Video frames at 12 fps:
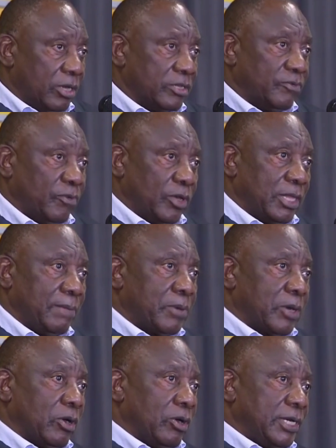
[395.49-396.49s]
calls
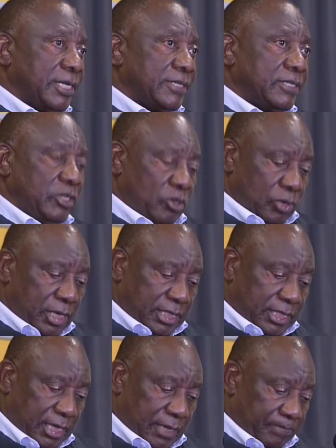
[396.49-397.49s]
for the broadest
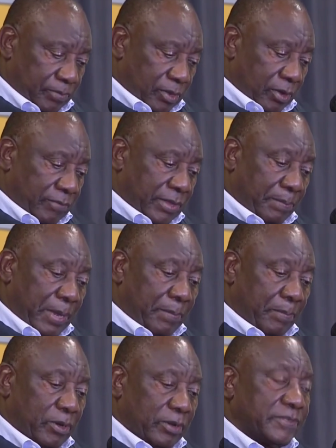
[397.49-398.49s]
unity of
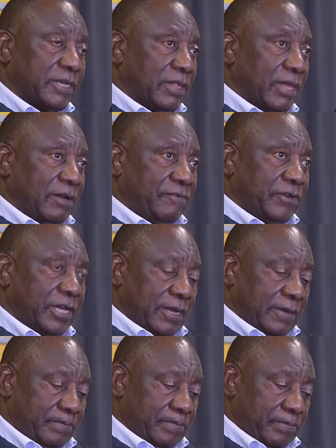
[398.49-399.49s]
the people of South
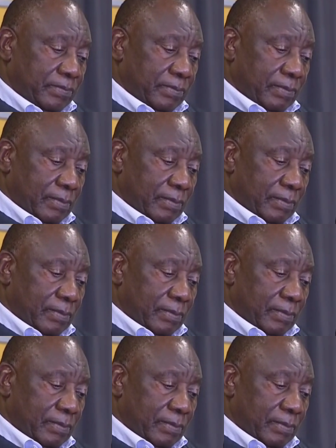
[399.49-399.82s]
Africa.